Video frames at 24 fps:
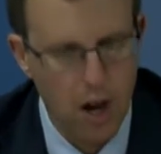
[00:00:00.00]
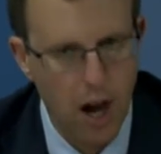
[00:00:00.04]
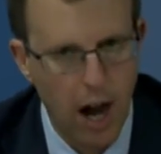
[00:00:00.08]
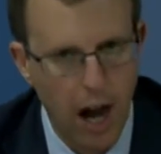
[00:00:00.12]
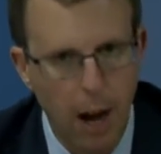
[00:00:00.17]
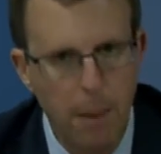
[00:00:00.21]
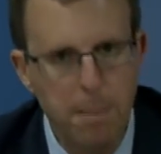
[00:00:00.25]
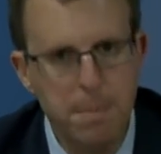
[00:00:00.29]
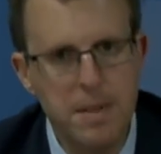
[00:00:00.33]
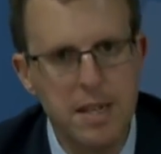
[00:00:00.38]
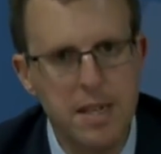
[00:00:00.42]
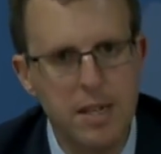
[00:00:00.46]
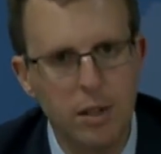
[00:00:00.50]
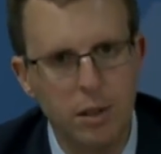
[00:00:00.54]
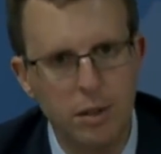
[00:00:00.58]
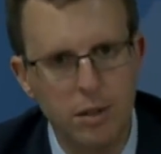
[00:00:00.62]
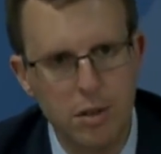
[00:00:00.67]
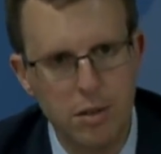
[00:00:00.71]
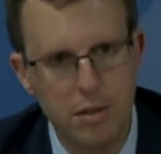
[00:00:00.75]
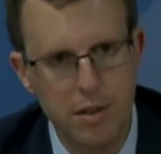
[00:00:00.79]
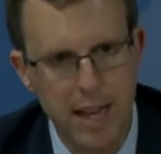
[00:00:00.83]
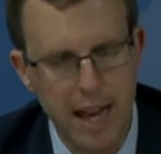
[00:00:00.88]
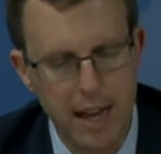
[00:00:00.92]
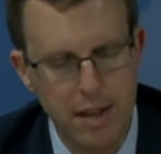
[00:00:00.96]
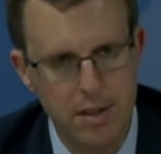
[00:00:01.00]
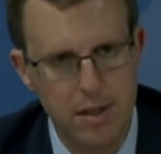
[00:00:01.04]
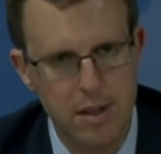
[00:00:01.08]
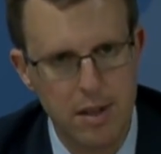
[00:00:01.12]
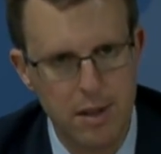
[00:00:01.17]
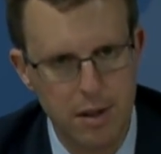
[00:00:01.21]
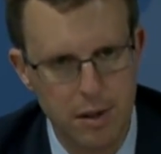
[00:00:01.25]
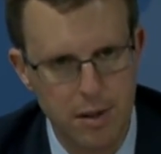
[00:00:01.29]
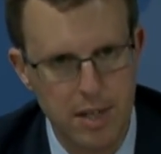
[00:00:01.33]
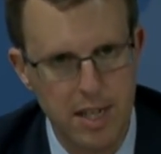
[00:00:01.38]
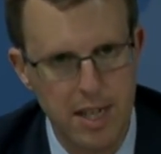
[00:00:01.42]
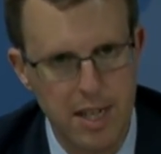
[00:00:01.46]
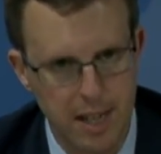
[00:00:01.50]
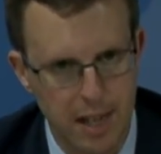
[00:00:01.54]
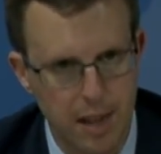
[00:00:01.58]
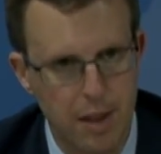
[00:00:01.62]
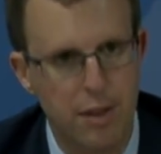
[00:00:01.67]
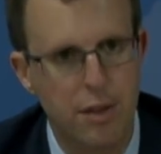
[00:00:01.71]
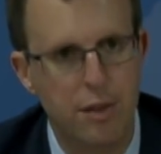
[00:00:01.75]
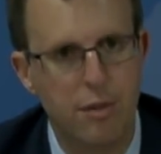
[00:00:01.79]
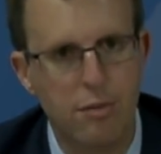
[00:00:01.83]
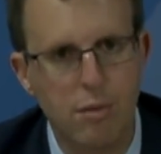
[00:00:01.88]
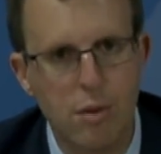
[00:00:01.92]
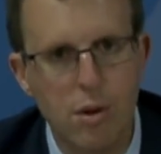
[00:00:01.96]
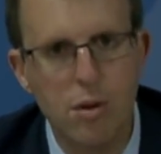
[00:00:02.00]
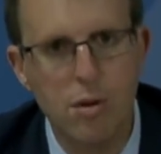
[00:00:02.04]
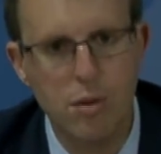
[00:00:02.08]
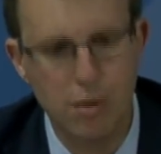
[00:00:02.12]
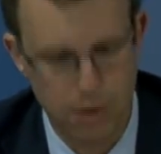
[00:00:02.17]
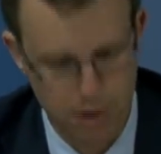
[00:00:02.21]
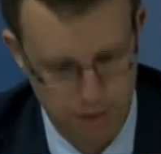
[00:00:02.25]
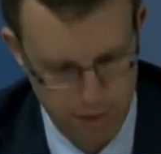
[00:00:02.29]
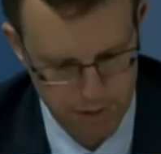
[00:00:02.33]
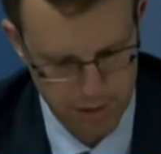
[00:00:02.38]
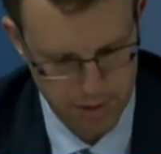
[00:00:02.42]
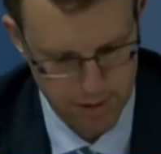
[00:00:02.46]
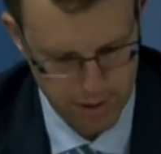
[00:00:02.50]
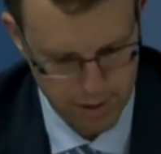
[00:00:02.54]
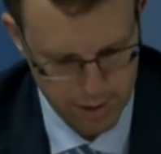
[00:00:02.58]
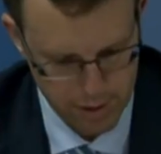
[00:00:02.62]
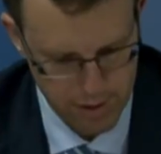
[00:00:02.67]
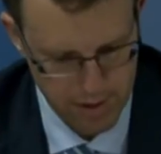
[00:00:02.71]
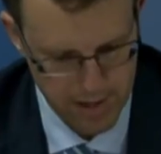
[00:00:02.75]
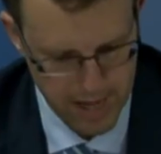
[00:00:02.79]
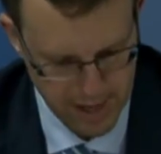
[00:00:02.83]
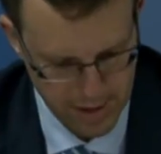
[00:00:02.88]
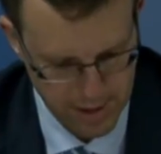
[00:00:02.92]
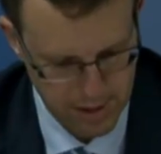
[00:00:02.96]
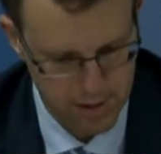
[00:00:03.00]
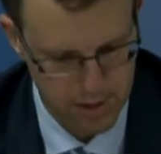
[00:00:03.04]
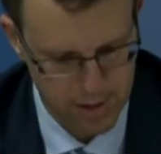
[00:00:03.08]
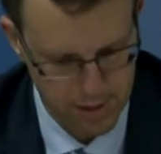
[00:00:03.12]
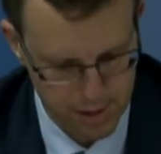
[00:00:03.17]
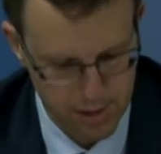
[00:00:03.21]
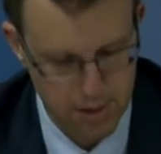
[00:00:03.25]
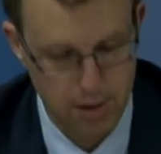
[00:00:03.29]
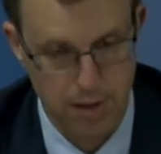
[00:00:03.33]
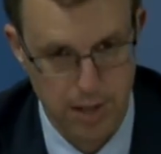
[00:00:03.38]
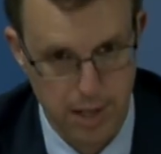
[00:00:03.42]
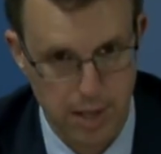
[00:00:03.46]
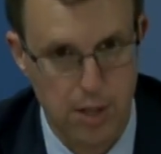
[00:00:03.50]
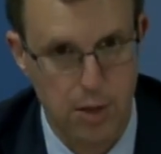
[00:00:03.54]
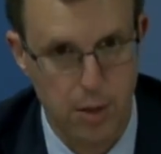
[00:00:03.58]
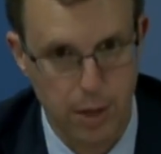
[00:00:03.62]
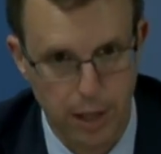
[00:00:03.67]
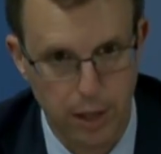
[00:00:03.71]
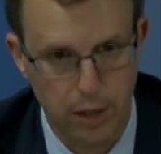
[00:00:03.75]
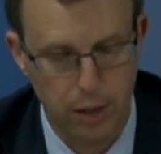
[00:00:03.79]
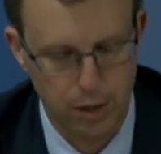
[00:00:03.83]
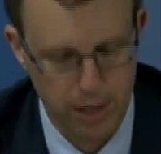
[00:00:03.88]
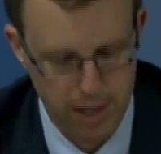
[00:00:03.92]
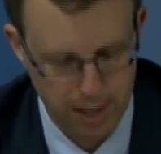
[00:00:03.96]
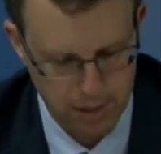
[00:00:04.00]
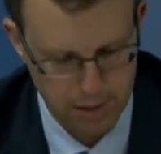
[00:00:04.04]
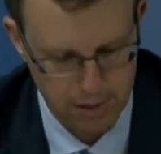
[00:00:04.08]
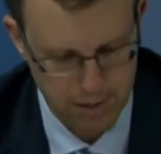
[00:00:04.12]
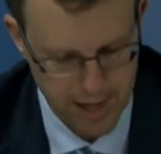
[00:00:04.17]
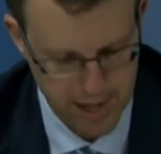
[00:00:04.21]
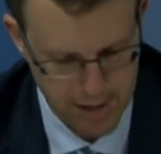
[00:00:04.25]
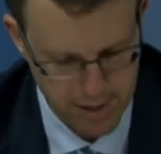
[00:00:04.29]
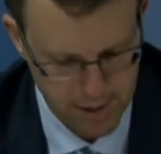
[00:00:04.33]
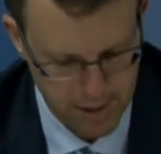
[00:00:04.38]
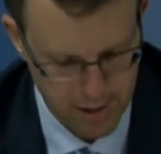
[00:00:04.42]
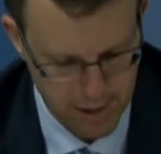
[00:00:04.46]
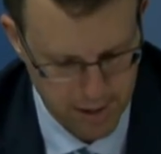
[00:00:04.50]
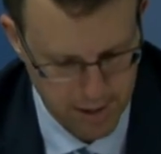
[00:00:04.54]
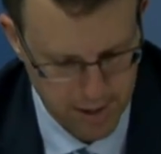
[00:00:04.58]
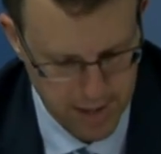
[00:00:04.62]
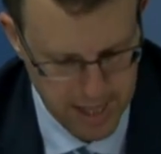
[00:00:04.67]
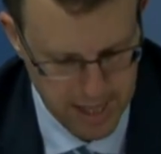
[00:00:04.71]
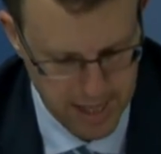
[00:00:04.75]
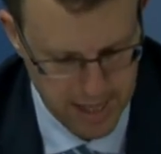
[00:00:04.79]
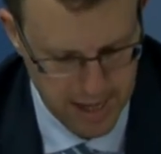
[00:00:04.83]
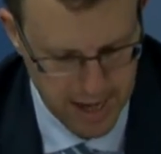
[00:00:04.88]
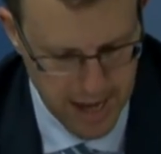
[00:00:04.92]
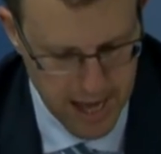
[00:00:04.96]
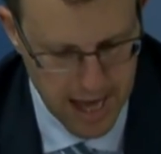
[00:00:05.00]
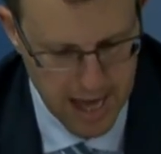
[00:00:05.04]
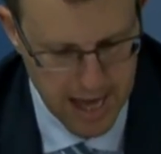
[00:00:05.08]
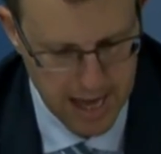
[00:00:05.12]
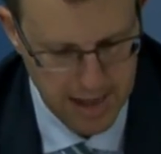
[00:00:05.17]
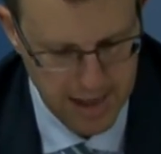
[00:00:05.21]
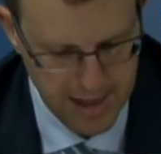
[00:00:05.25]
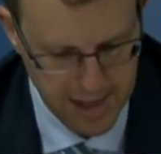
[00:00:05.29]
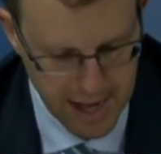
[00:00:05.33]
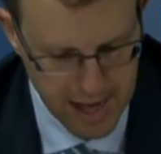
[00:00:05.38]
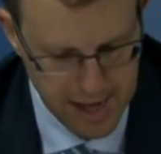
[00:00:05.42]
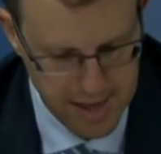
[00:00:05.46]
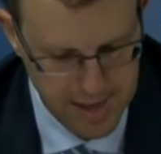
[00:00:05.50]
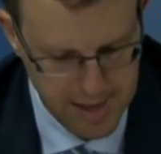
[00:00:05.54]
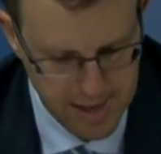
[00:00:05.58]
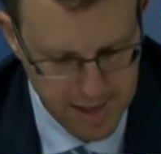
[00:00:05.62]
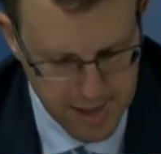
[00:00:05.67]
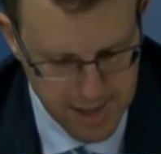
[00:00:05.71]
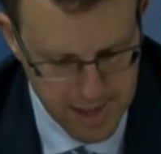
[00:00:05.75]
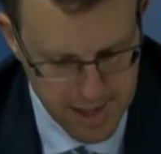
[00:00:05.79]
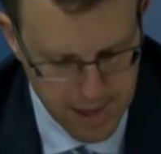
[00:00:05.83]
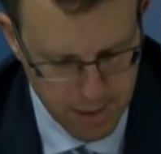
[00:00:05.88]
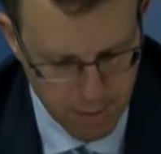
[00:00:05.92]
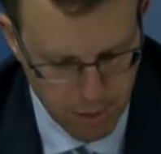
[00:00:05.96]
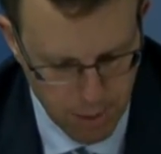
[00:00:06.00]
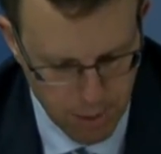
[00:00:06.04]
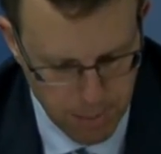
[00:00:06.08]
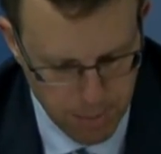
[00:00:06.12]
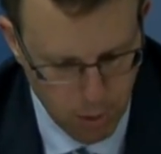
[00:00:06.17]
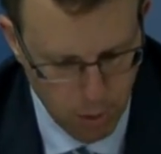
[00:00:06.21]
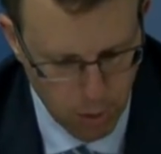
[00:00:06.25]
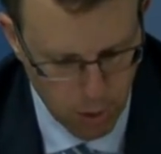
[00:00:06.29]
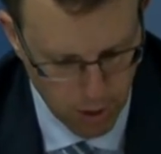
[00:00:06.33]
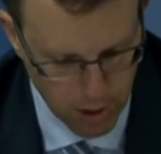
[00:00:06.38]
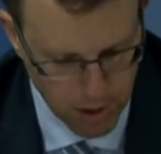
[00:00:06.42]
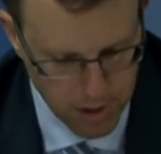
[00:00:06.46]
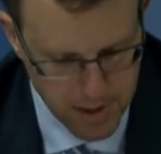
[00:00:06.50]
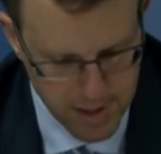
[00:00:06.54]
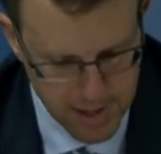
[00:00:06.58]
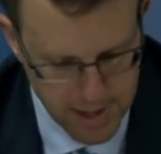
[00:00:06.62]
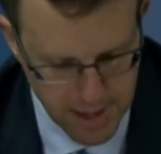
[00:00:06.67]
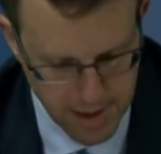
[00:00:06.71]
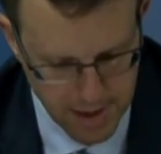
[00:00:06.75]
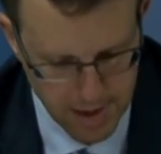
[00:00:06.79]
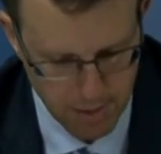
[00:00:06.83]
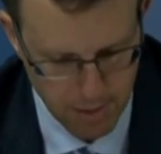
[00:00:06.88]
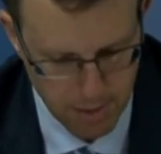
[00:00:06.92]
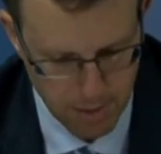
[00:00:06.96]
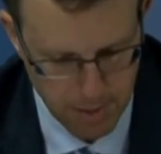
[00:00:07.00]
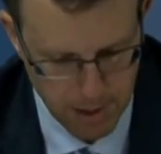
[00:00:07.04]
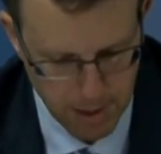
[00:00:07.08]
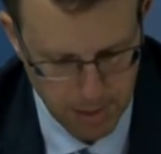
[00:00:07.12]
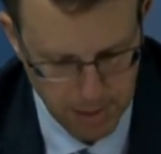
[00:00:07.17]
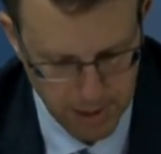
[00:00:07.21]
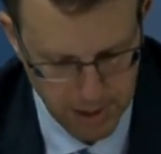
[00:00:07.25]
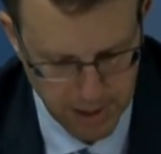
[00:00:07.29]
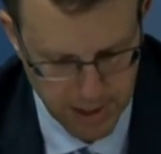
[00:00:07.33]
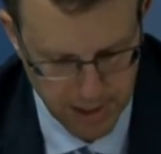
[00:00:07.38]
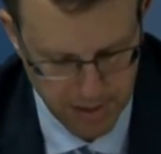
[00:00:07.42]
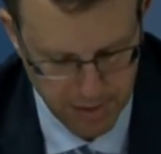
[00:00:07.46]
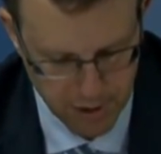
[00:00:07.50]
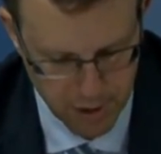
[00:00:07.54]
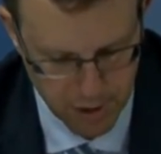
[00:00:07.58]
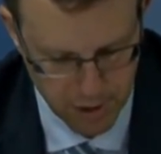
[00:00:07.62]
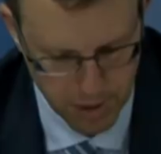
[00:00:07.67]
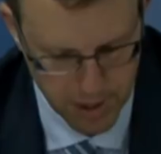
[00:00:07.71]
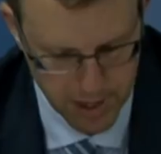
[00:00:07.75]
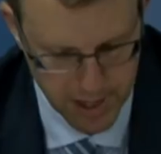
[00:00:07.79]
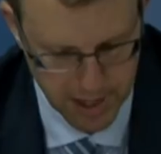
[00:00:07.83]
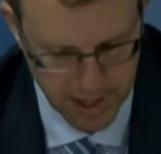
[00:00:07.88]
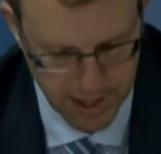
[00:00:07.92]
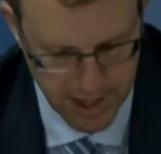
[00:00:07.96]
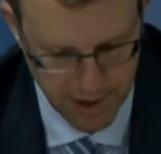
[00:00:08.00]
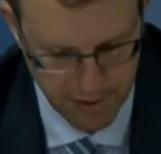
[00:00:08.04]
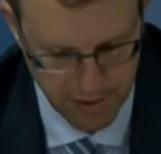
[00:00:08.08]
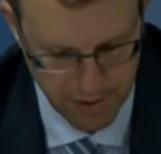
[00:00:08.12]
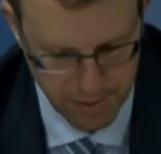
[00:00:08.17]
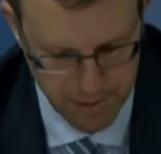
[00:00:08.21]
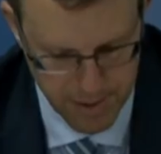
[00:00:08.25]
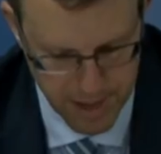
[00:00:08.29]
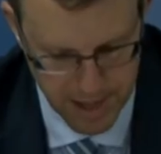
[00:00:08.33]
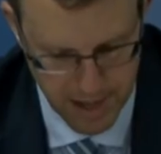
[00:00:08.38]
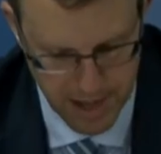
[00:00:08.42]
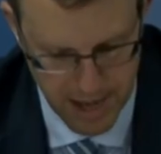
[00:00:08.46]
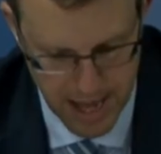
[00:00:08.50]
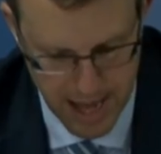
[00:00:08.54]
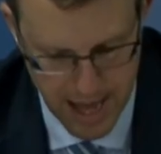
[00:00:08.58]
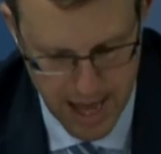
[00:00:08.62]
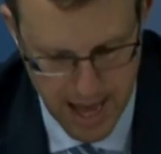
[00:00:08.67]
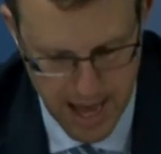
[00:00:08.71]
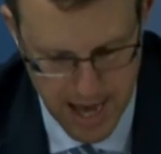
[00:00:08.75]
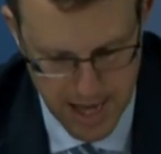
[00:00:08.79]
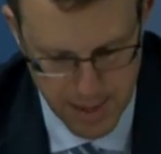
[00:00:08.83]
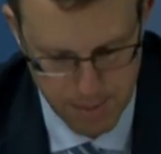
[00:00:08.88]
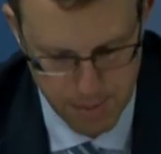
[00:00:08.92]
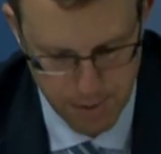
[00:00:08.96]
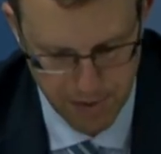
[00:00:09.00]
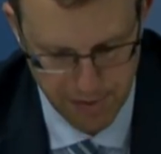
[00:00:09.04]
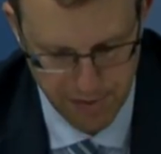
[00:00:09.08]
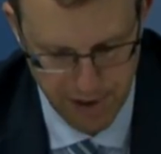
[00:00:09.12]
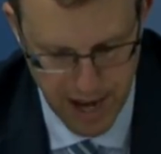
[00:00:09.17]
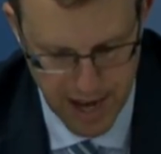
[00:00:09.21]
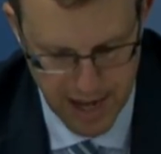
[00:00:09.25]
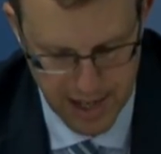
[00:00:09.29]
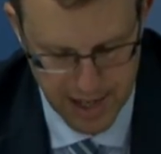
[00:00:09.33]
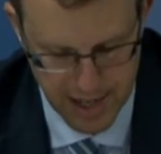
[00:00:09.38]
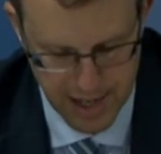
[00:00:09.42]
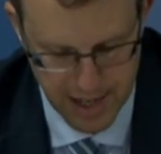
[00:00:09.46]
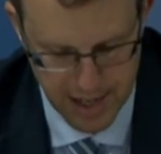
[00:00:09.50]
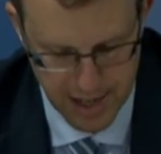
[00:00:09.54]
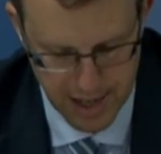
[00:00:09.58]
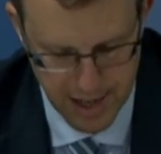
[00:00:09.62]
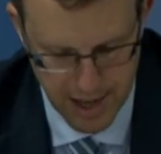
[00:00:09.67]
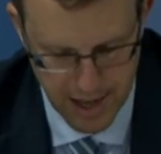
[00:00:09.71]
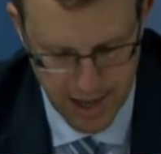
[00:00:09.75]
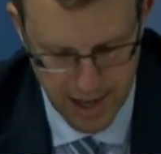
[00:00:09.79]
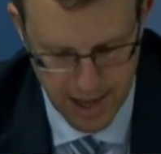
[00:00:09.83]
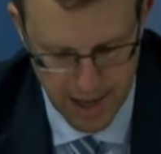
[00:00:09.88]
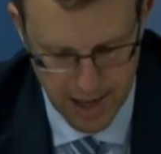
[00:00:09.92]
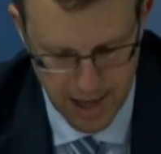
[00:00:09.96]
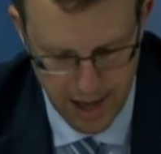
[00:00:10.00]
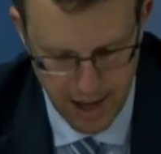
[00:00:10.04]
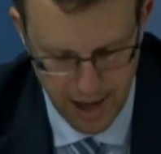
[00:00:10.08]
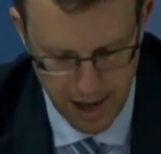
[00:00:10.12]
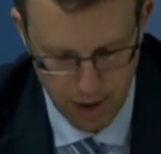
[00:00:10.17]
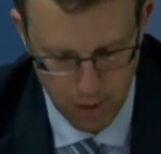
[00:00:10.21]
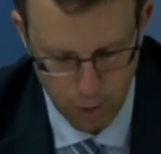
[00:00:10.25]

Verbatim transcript: up till 2013 and through, through 2013, so including 2013, the ISTC reports that the Republic of Korea government has provided uh,